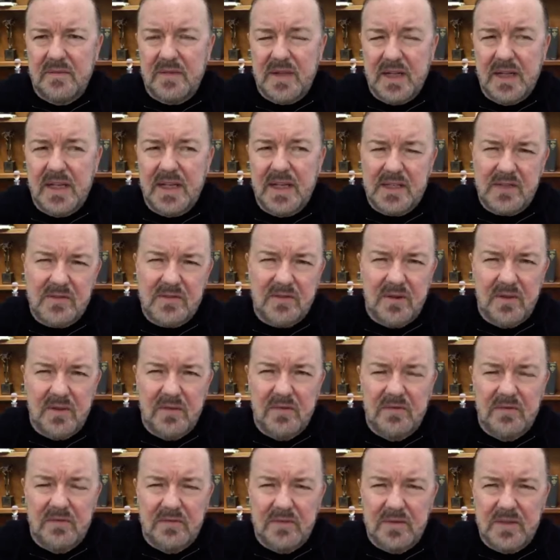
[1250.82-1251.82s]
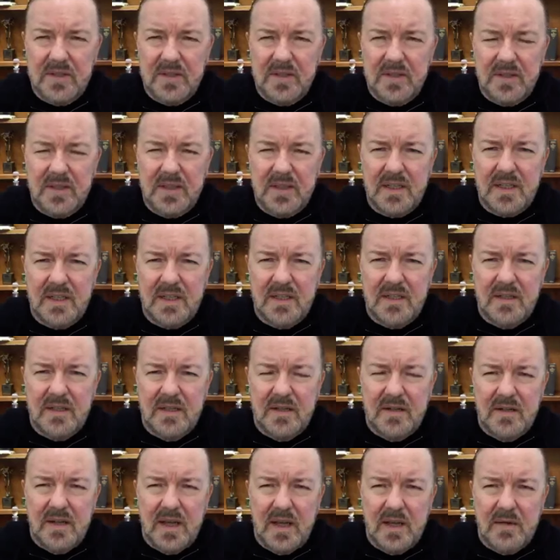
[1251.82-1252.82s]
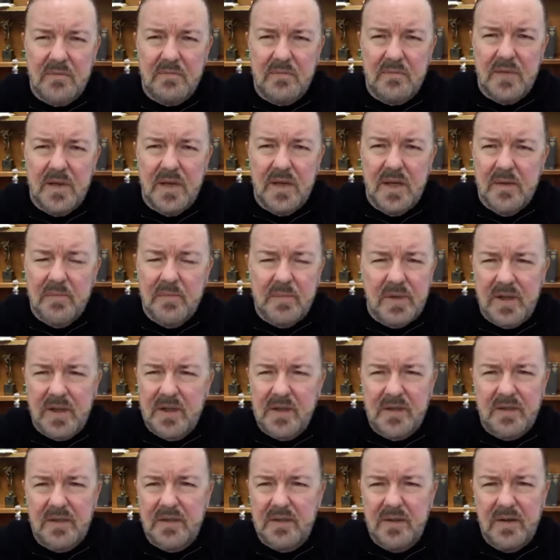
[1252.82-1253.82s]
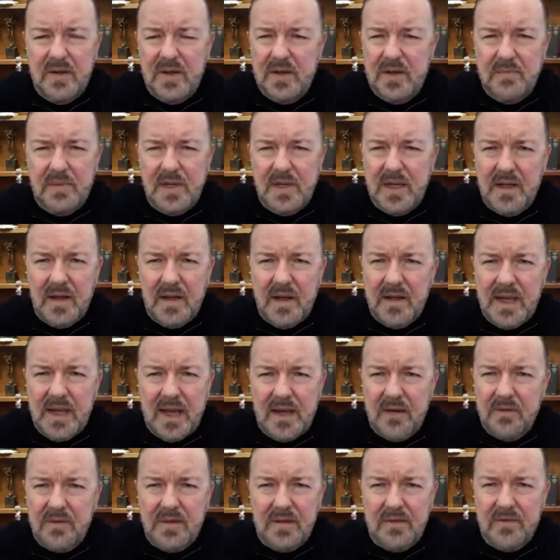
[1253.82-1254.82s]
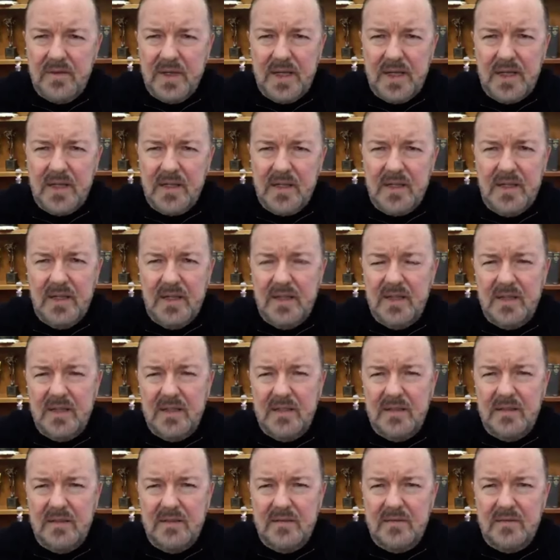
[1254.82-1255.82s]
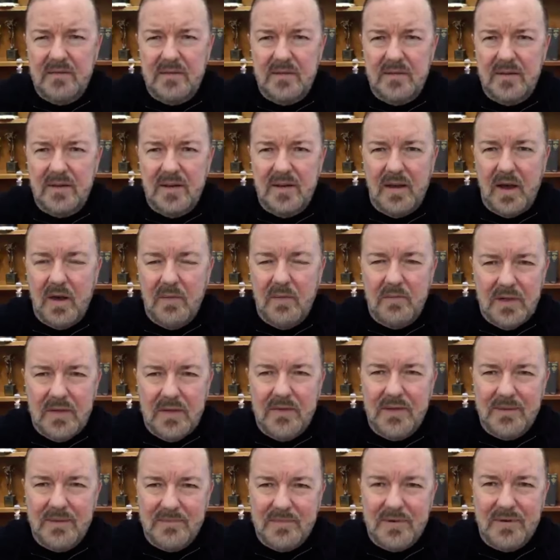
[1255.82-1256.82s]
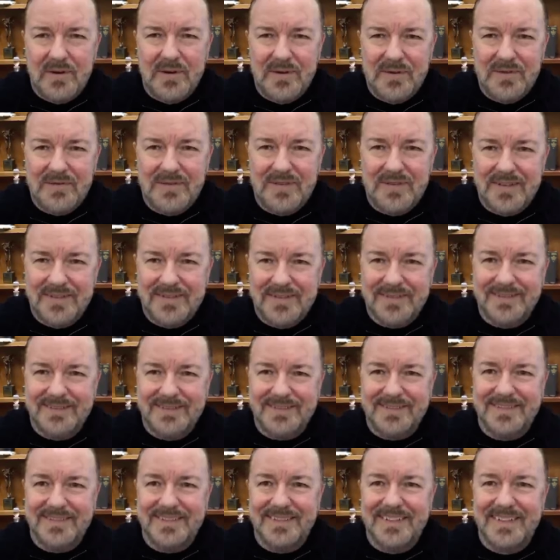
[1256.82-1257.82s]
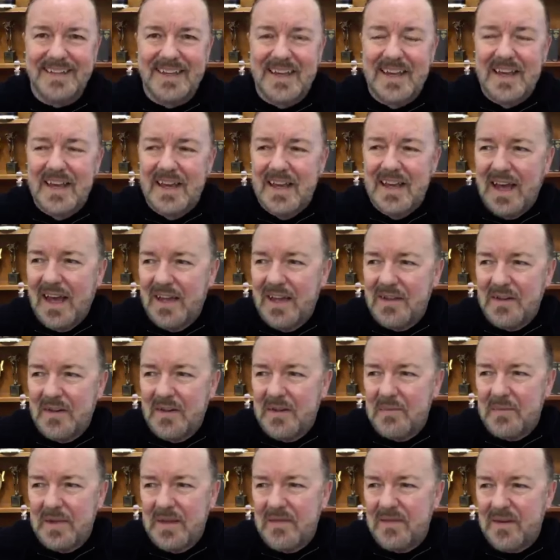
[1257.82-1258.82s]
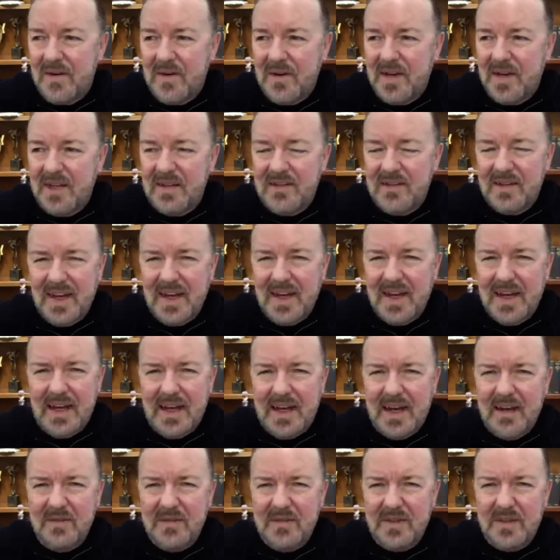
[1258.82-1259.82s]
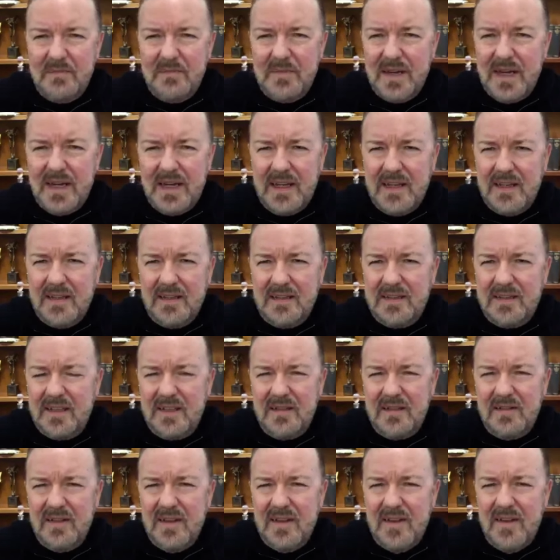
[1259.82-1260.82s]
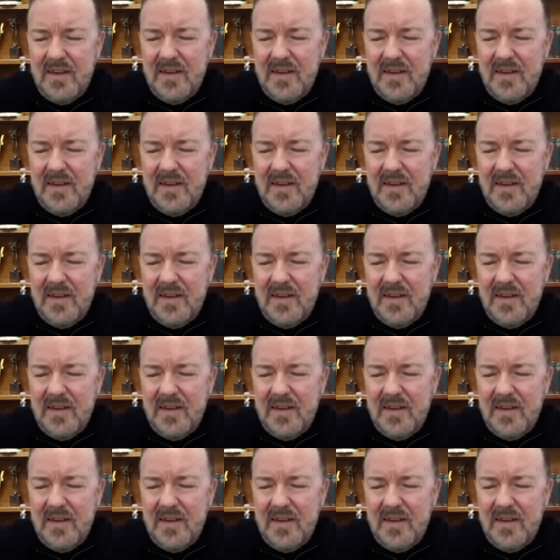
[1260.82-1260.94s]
cholesterol, certainly. But you can be an unhealthy vegan. I'm living proof. And you can be a very healthy meat eater. So